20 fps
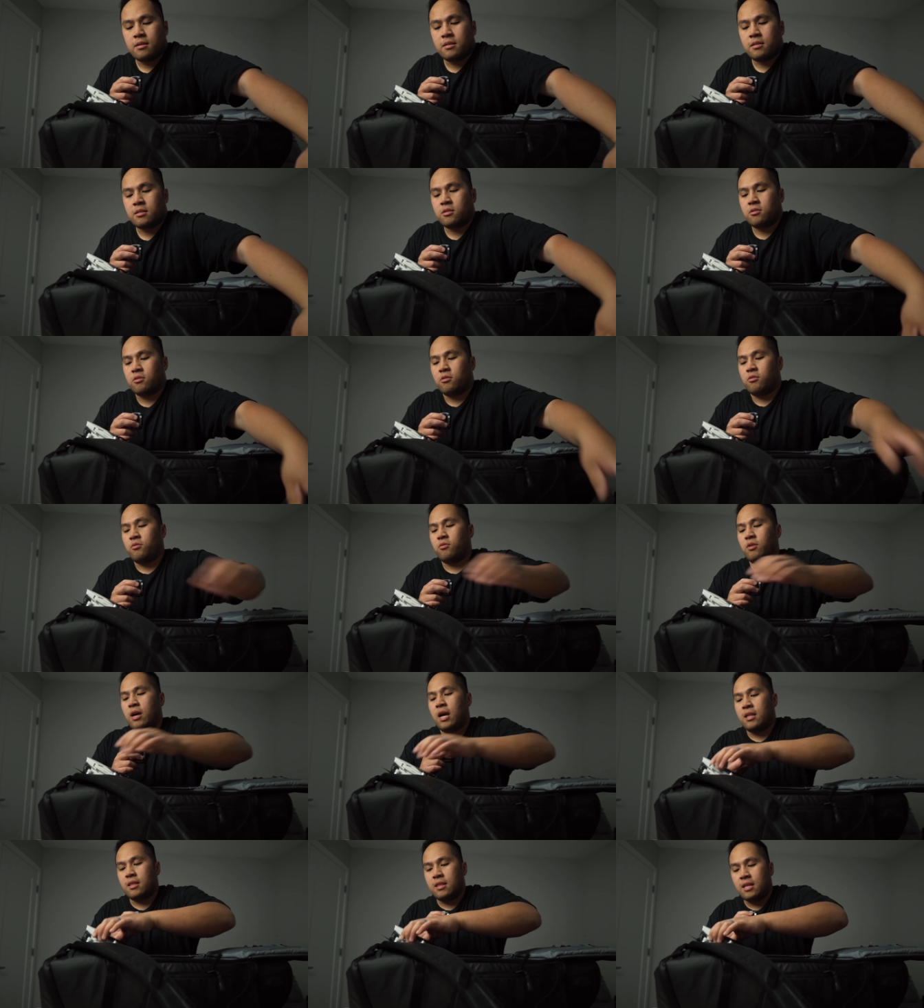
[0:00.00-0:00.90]
So,
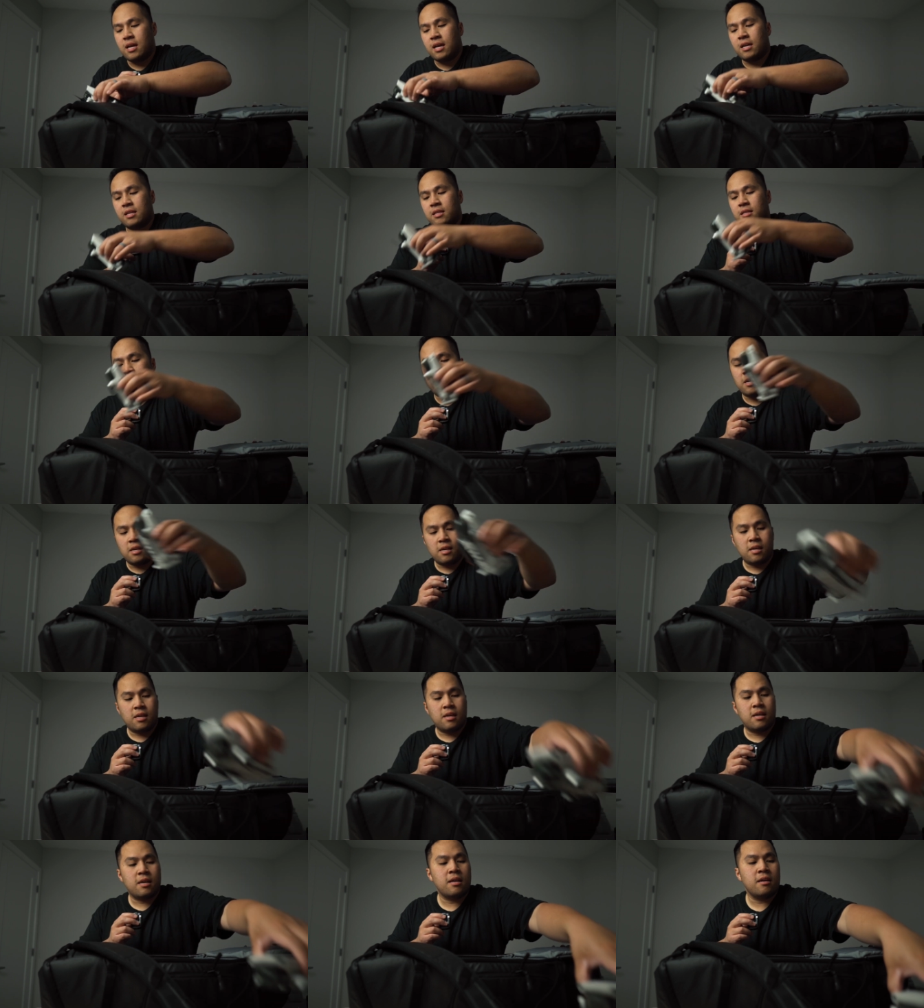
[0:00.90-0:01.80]
and then
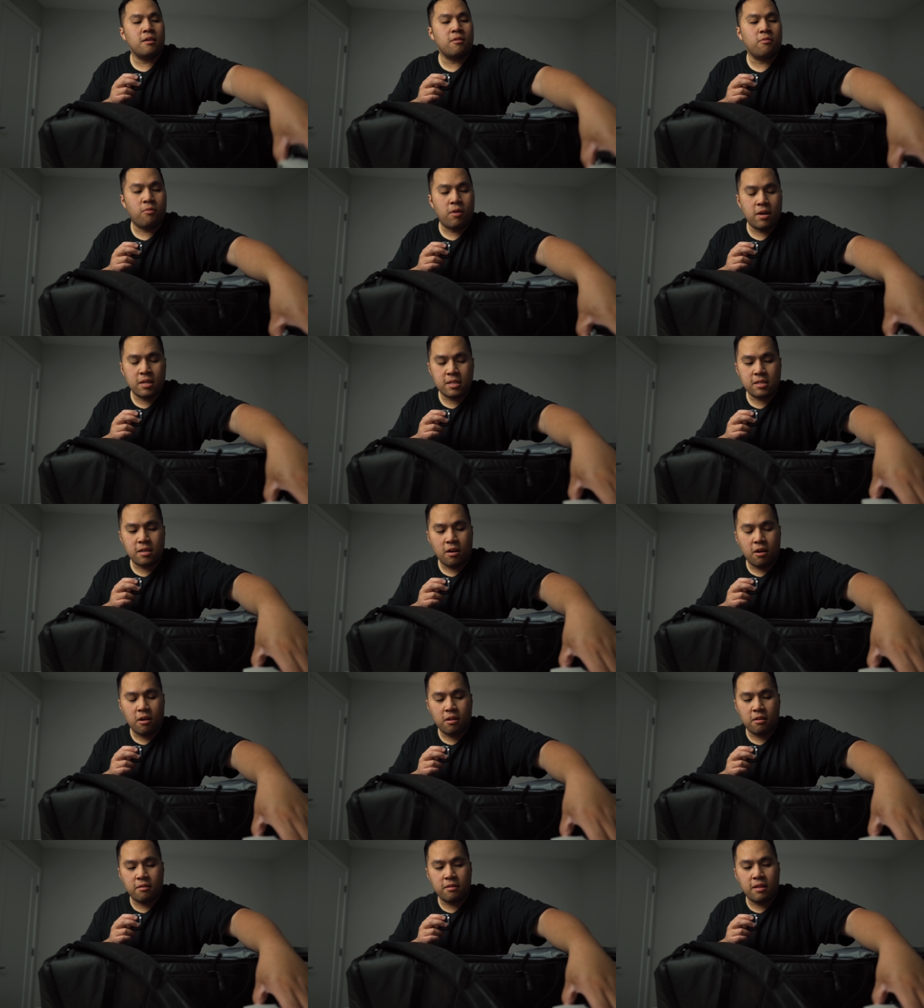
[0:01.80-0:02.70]
once
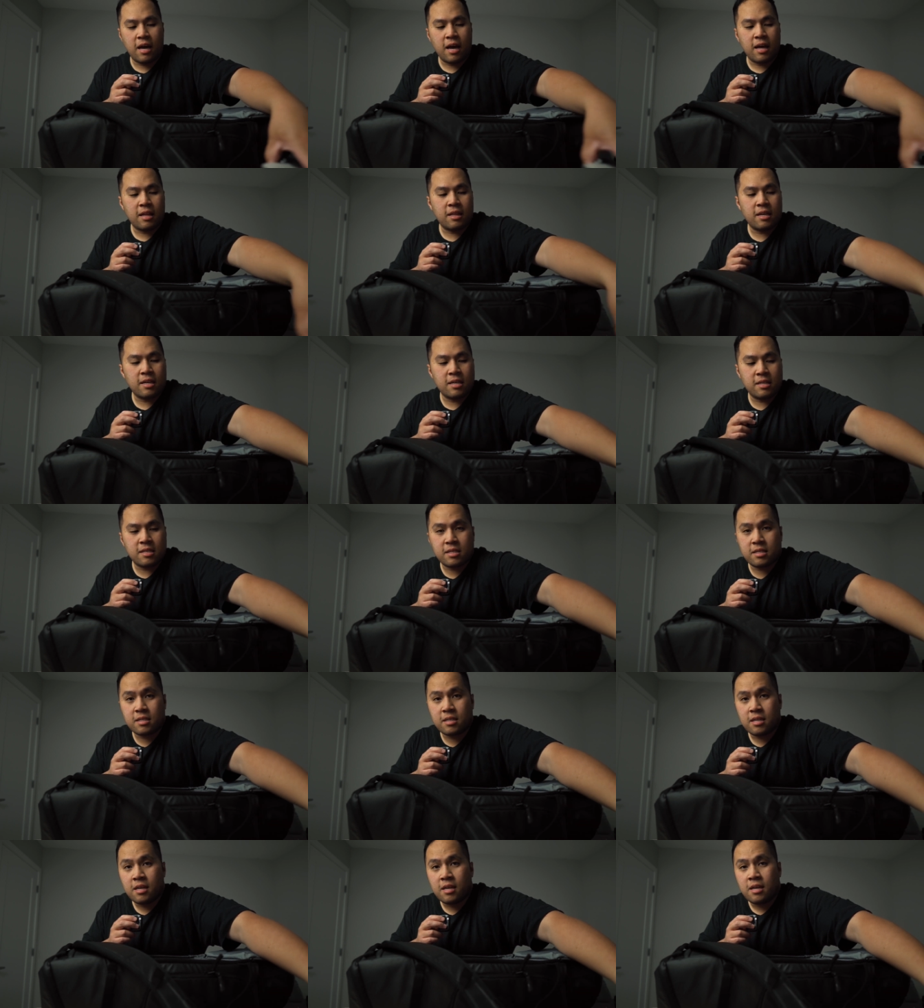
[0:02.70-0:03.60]
all of that
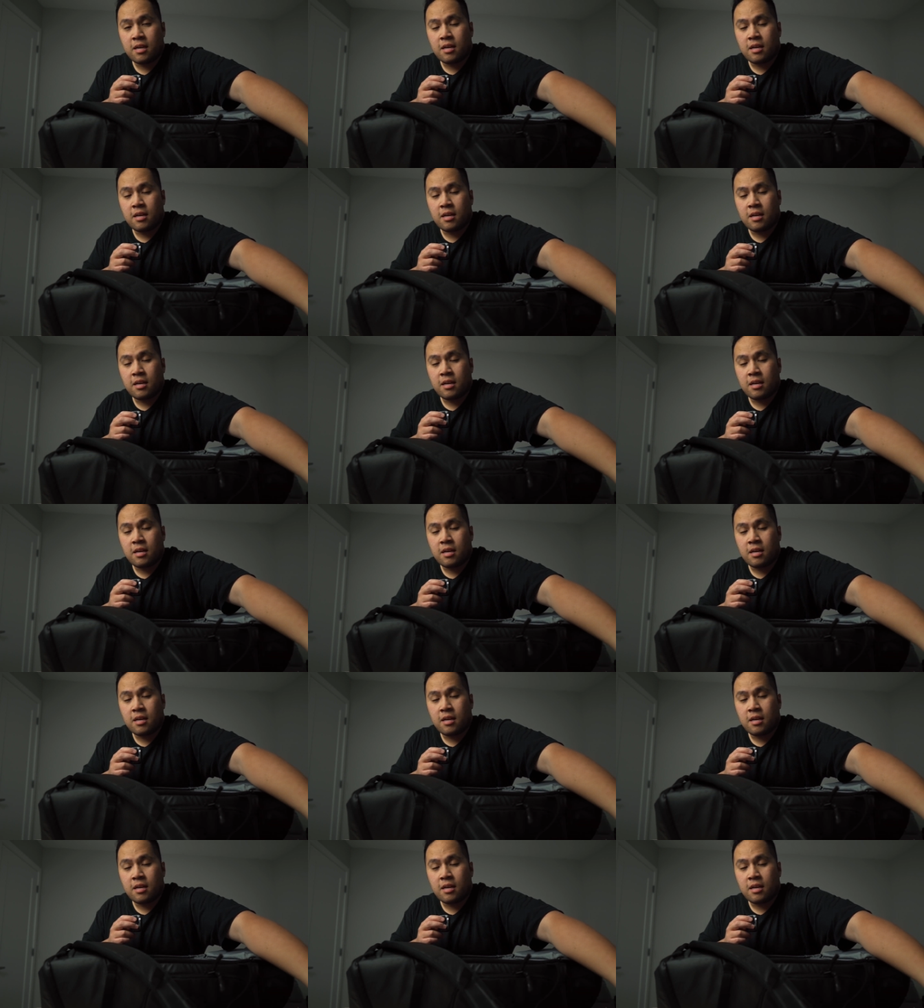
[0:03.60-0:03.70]
is